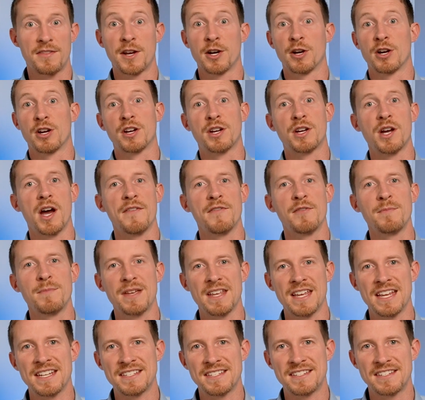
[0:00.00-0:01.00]
they're a
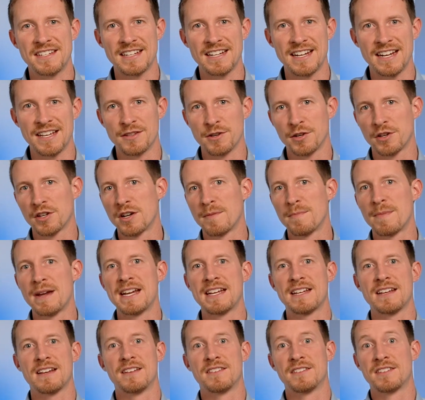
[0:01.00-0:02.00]
government entity and they're gonna
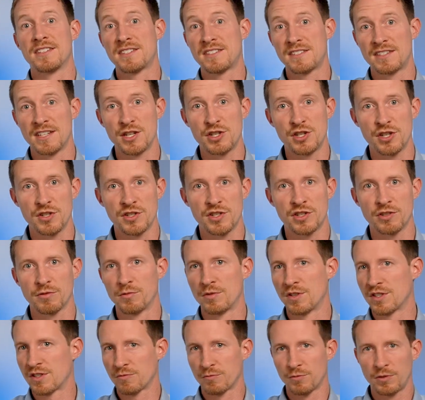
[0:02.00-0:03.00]
make decisions
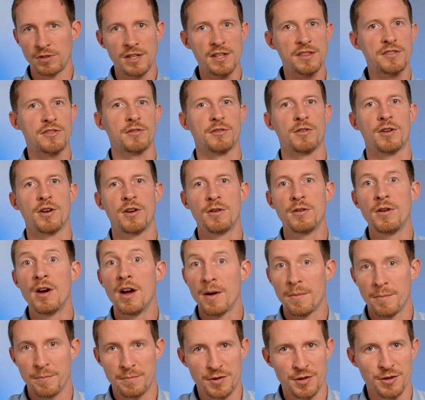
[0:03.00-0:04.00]
through this really thorough
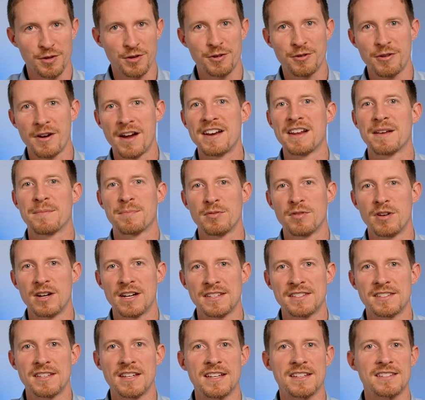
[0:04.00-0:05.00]
bureaucratic
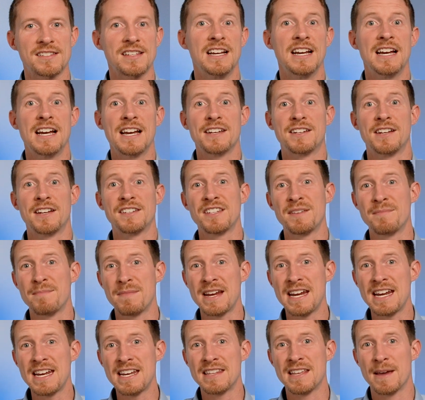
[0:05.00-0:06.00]
process doesn't
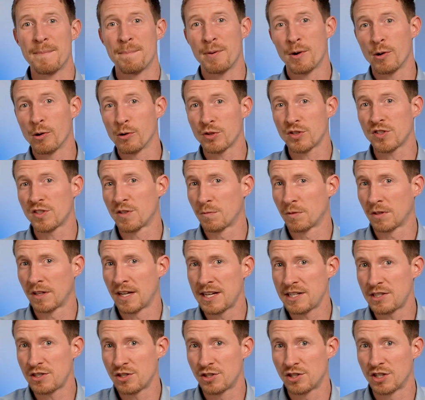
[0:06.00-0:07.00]
mean that personal
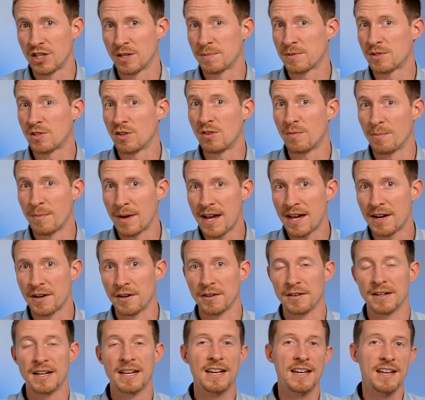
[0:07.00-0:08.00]
relationships don't
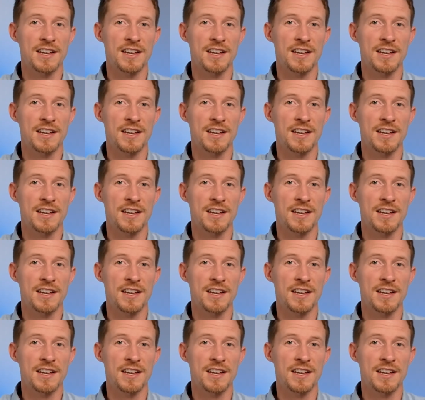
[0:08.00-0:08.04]
matter.